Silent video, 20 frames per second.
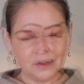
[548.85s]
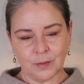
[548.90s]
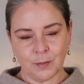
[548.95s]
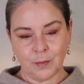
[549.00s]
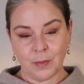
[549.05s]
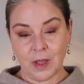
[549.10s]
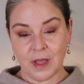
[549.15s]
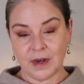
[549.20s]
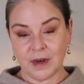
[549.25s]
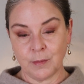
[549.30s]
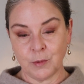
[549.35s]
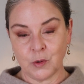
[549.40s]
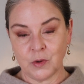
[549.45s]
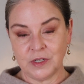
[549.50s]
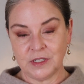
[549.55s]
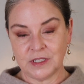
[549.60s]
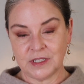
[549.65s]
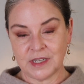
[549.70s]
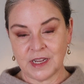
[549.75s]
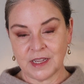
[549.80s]
But I'm going
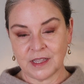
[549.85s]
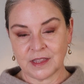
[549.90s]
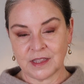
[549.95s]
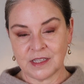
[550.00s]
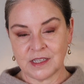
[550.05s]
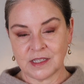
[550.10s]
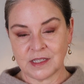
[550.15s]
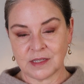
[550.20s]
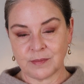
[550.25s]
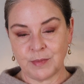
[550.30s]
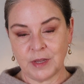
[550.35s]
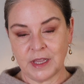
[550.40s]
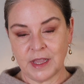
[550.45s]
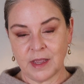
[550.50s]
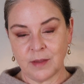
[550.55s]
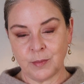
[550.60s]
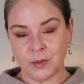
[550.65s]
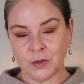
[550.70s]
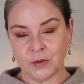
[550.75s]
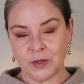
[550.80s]
to take this
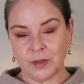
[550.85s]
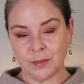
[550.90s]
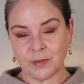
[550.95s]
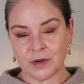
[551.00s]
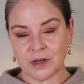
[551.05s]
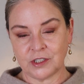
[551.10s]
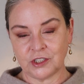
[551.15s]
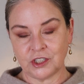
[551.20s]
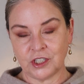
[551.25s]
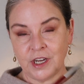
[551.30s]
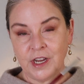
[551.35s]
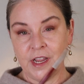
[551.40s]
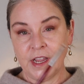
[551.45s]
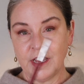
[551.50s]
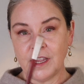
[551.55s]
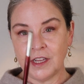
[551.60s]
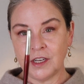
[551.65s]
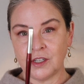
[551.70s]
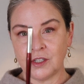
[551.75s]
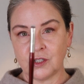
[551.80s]
BK Beauty brush
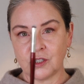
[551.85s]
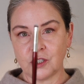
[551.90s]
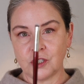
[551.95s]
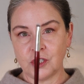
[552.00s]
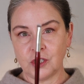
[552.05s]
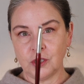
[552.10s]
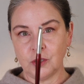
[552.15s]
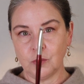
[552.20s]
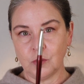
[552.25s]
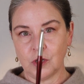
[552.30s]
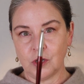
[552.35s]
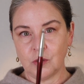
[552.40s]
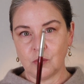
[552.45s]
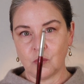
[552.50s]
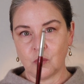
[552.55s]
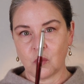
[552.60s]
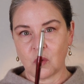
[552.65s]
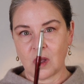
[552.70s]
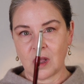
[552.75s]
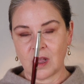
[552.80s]
in
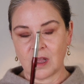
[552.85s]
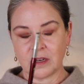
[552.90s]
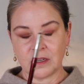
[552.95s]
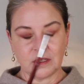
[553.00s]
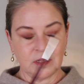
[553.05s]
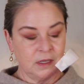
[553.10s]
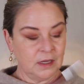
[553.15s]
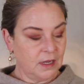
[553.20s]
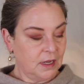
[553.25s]
201